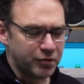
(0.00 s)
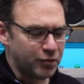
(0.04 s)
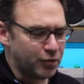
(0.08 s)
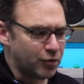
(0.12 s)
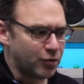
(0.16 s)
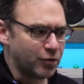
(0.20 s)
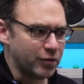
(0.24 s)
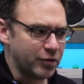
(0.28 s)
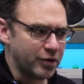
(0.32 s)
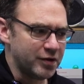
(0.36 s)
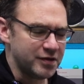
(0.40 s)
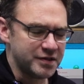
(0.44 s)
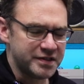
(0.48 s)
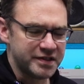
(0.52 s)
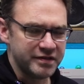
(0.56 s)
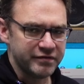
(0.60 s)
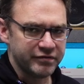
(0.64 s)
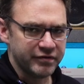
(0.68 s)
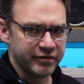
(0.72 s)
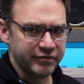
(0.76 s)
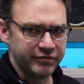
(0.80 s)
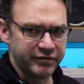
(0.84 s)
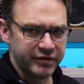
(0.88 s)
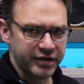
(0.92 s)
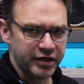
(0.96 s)
all those
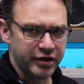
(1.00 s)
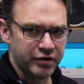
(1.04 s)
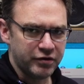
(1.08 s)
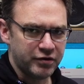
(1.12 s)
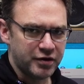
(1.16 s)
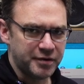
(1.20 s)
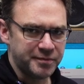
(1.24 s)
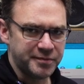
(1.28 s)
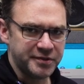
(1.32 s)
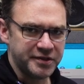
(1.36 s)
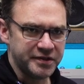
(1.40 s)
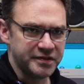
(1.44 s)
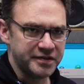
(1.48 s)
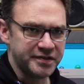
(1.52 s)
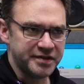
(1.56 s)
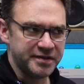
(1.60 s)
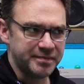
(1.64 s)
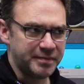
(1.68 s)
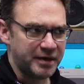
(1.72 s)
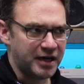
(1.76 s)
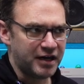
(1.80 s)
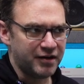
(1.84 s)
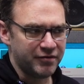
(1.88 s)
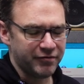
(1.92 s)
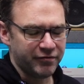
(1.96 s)
different video options
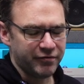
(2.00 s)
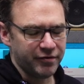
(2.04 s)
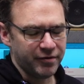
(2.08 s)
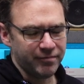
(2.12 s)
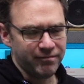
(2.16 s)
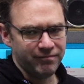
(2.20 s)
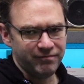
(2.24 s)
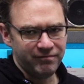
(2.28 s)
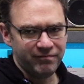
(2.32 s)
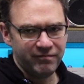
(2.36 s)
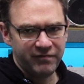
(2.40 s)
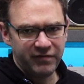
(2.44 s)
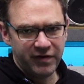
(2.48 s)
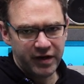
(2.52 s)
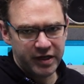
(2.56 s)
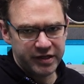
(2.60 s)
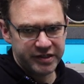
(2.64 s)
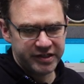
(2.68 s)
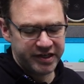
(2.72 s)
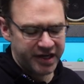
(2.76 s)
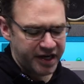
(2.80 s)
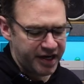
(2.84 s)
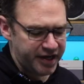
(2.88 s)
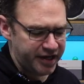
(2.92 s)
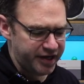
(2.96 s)
apart from
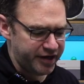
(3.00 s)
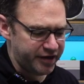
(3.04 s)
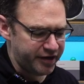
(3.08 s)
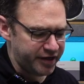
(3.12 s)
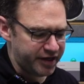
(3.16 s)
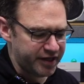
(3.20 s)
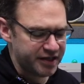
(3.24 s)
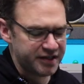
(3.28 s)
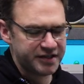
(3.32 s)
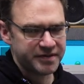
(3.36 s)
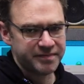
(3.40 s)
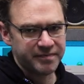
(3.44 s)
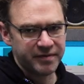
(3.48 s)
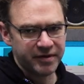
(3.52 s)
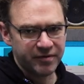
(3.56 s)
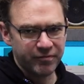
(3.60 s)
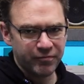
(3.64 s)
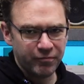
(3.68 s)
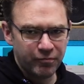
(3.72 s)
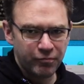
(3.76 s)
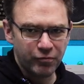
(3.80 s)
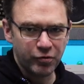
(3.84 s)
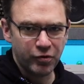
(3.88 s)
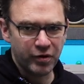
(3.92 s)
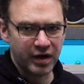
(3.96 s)
VGA, I guess, but
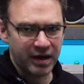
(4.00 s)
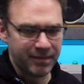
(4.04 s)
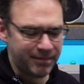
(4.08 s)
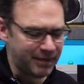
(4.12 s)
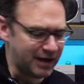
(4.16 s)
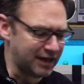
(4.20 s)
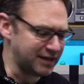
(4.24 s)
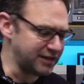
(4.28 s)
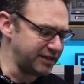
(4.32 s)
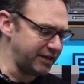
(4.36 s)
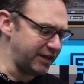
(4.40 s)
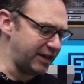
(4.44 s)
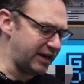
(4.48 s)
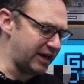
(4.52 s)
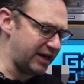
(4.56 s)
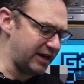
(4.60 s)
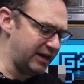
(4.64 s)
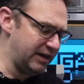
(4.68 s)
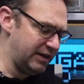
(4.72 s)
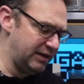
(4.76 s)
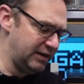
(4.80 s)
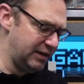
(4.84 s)
we'll get back to that.